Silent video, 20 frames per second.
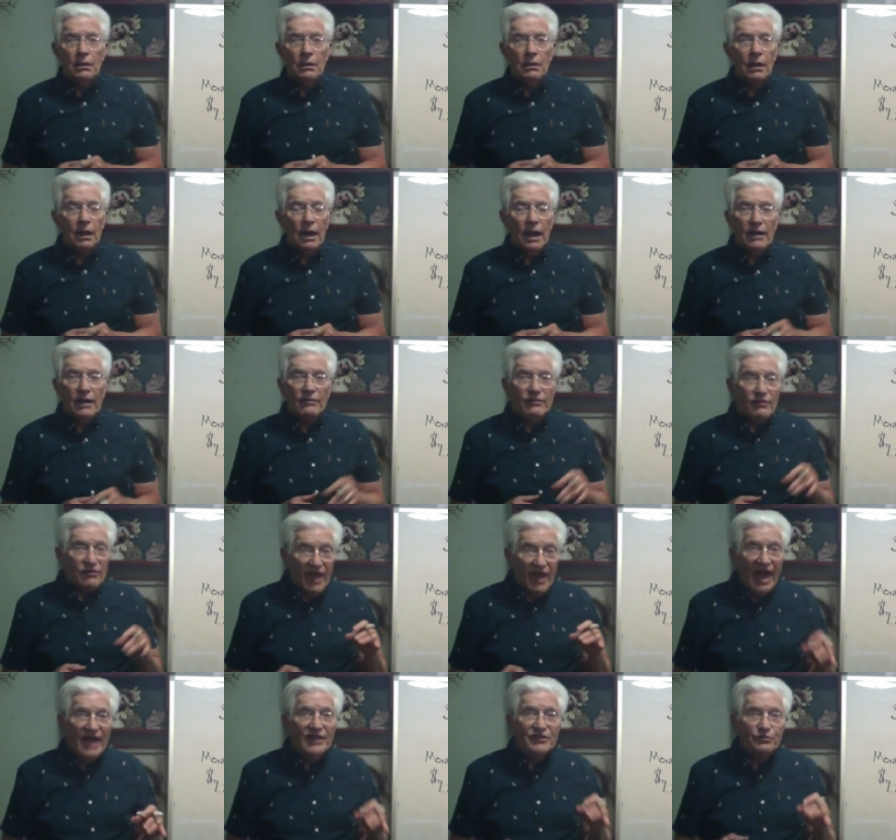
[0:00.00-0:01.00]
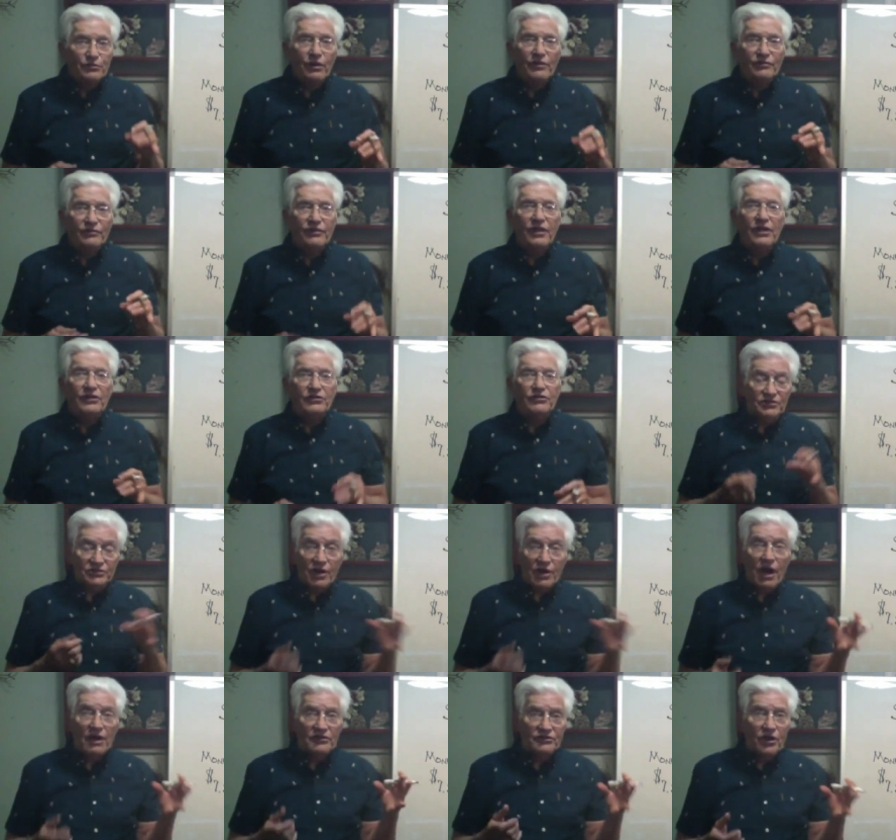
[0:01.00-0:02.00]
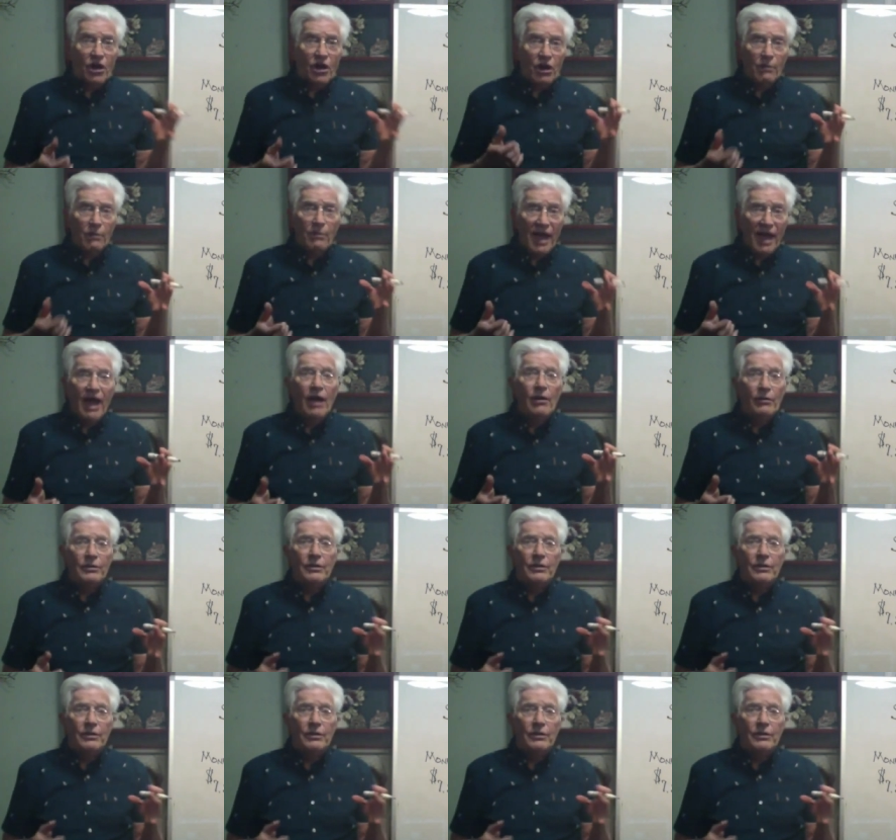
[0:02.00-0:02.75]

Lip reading: And that's what this thought's all about.